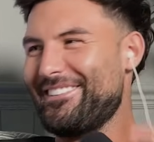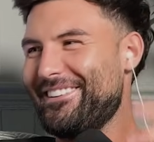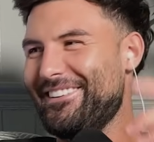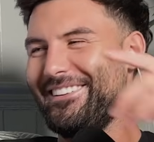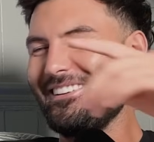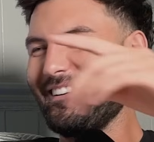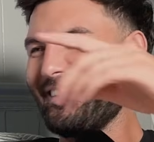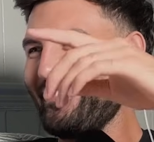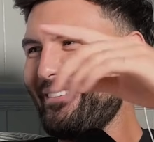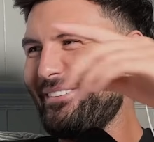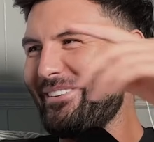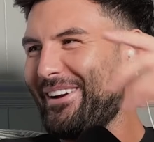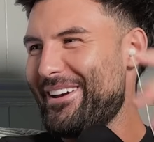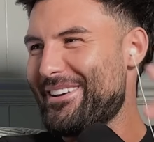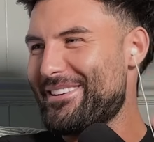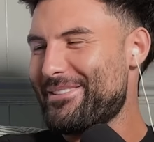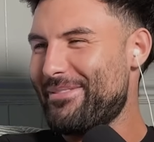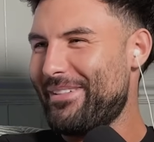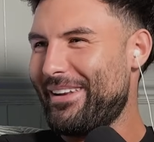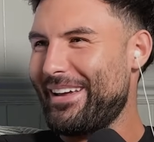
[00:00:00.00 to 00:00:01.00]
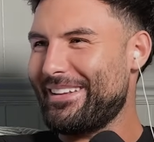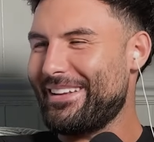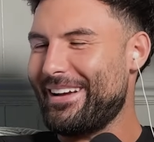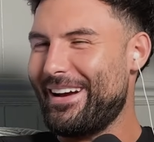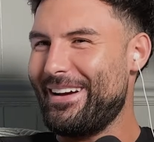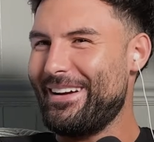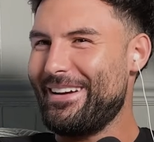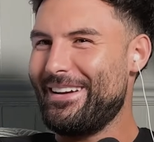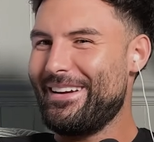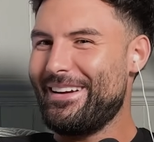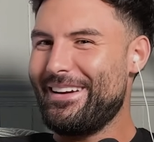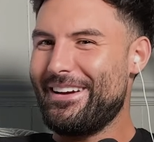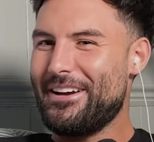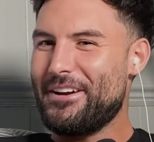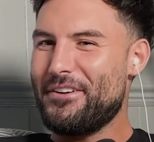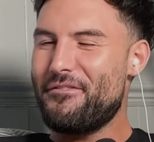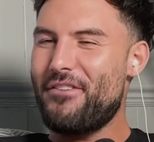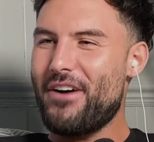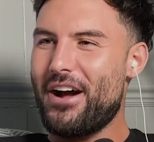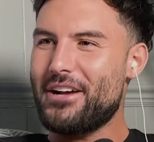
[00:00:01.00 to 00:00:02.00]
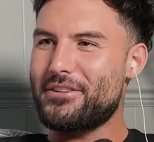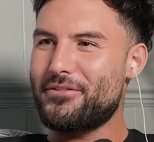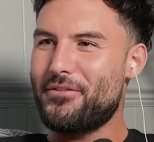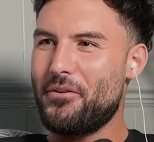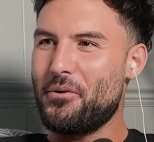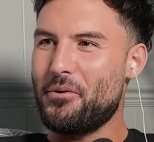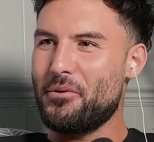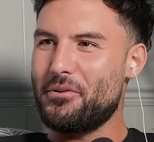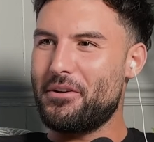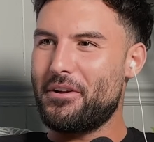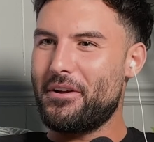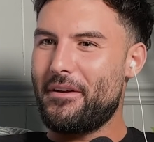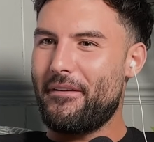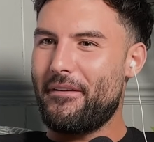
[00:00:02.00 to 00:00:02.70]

look at me, Chris, something like that. Fast food.